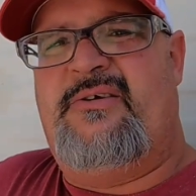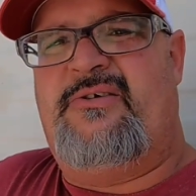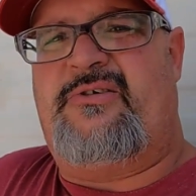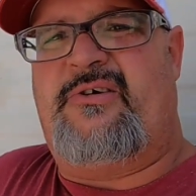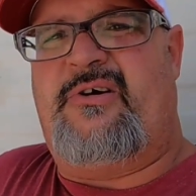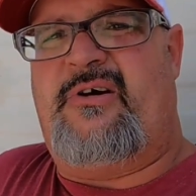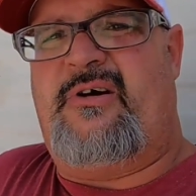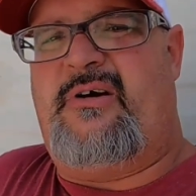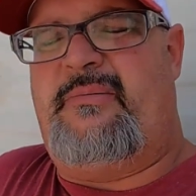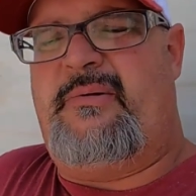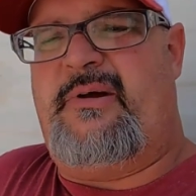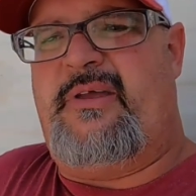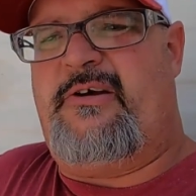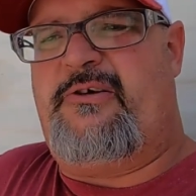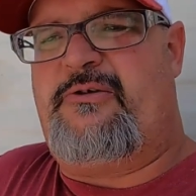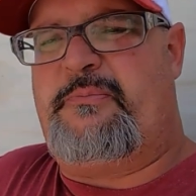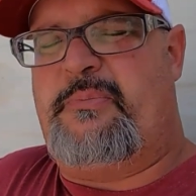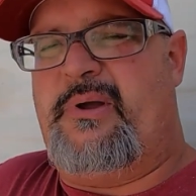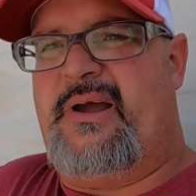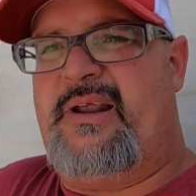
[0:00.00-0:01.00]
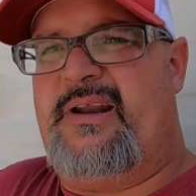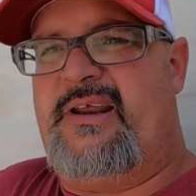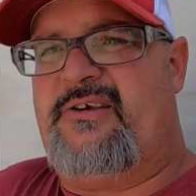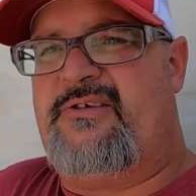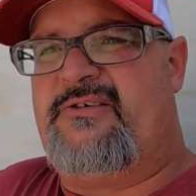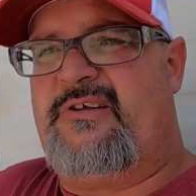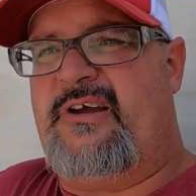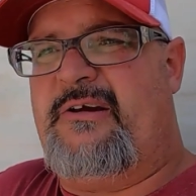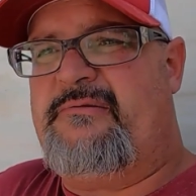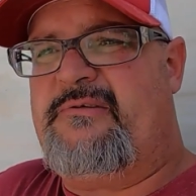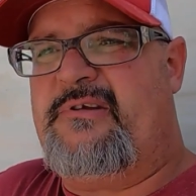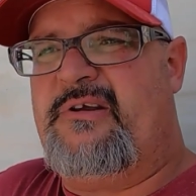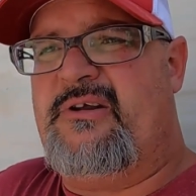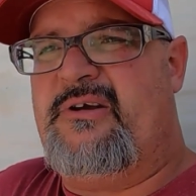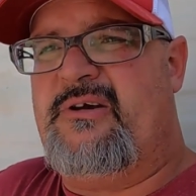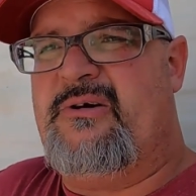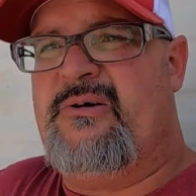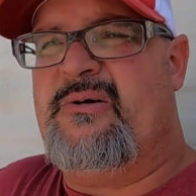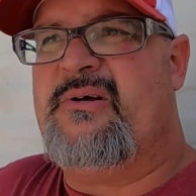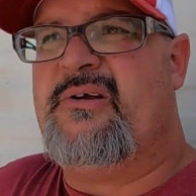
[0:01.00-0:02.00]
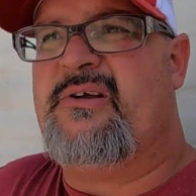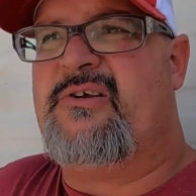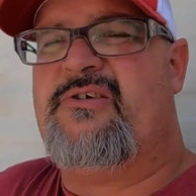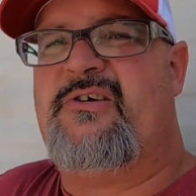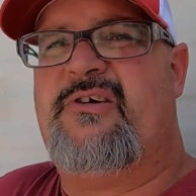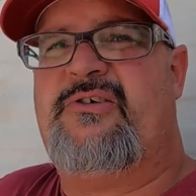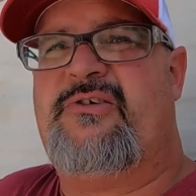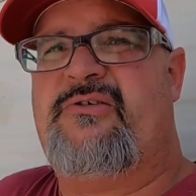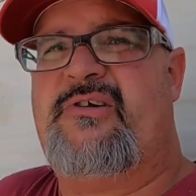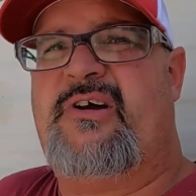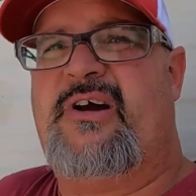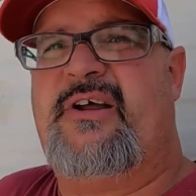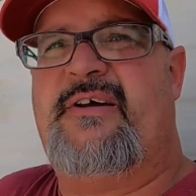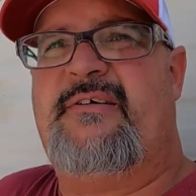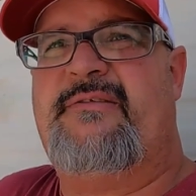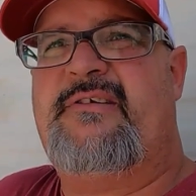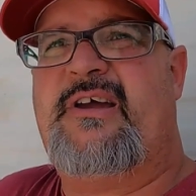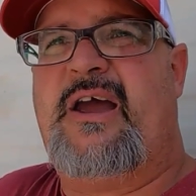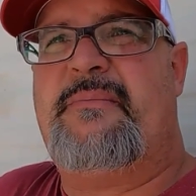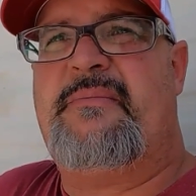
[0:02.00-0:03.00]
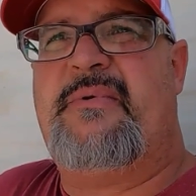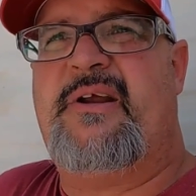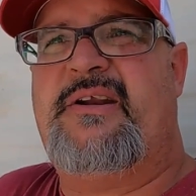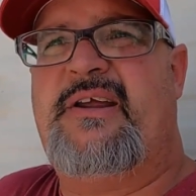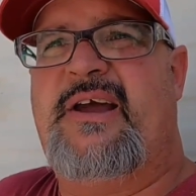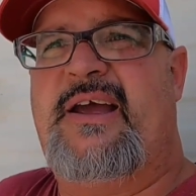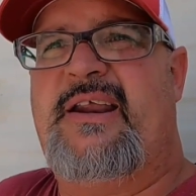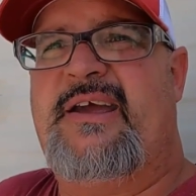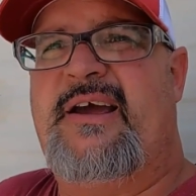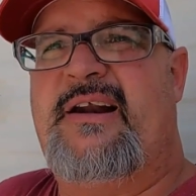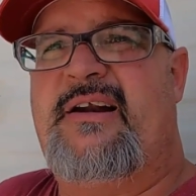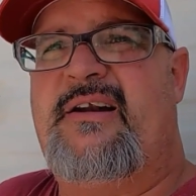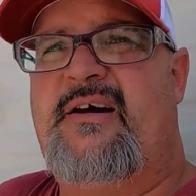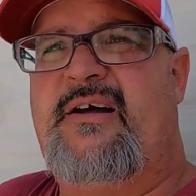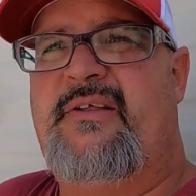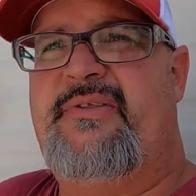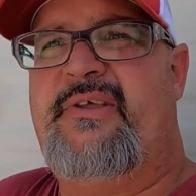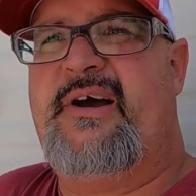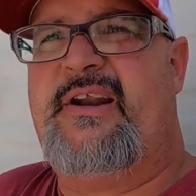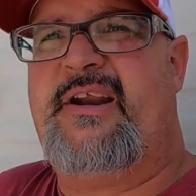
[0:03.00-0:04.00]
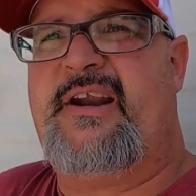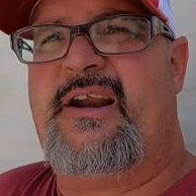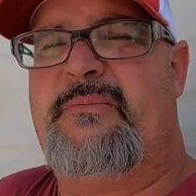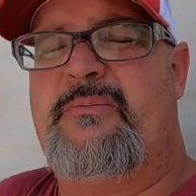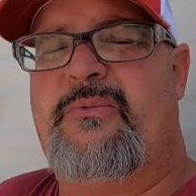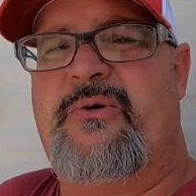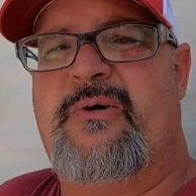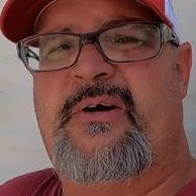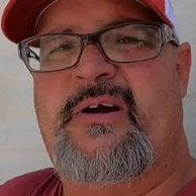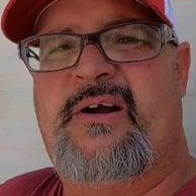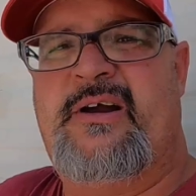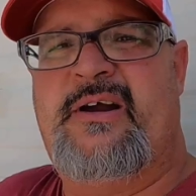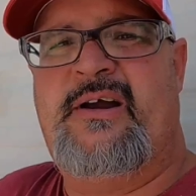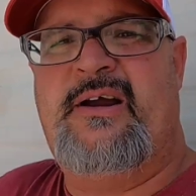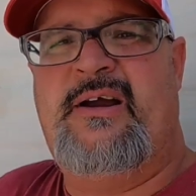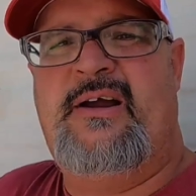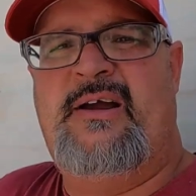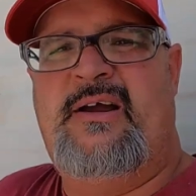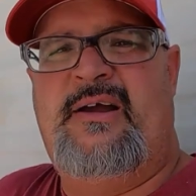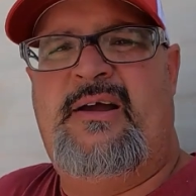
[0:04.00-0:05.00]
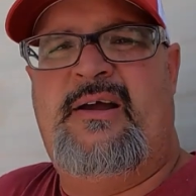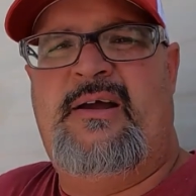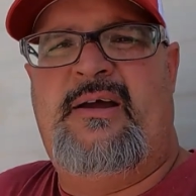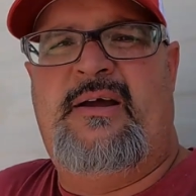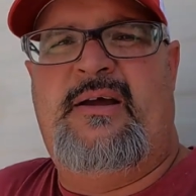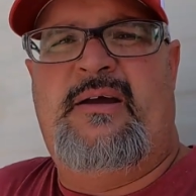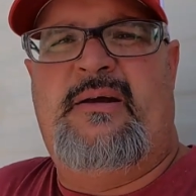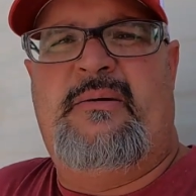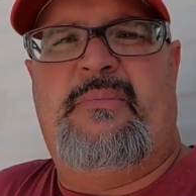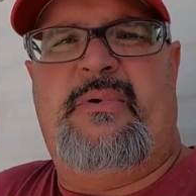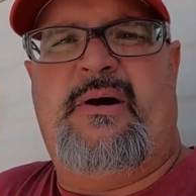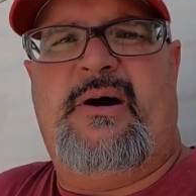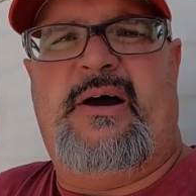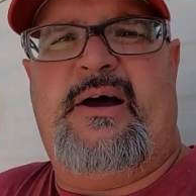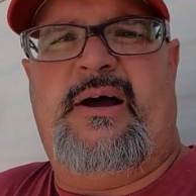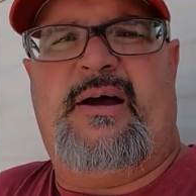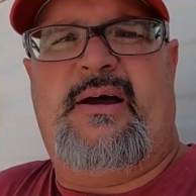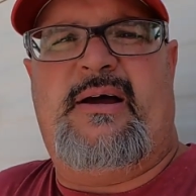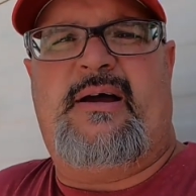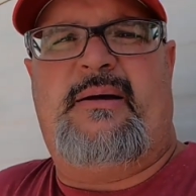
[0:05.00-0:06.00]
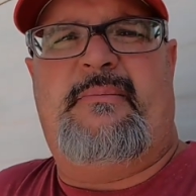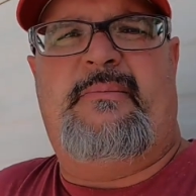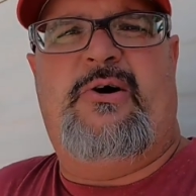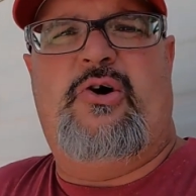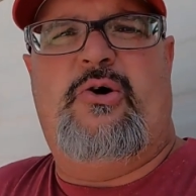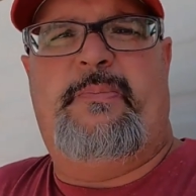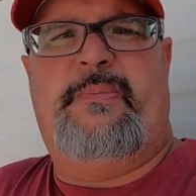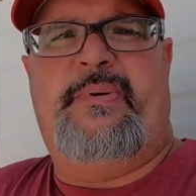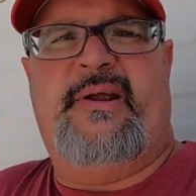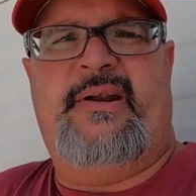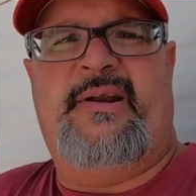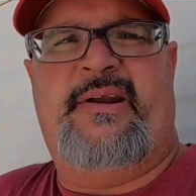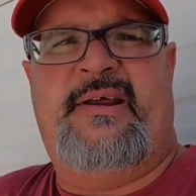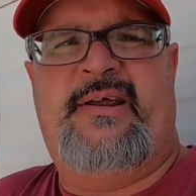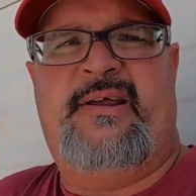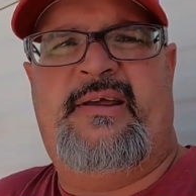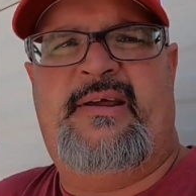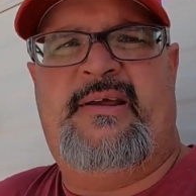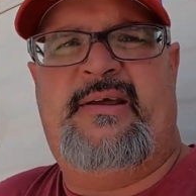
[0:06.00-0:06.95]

So I mean, there's plenty of stuff to do. It's just there's not enough time in a day to get it all done anymore. But I'm hoping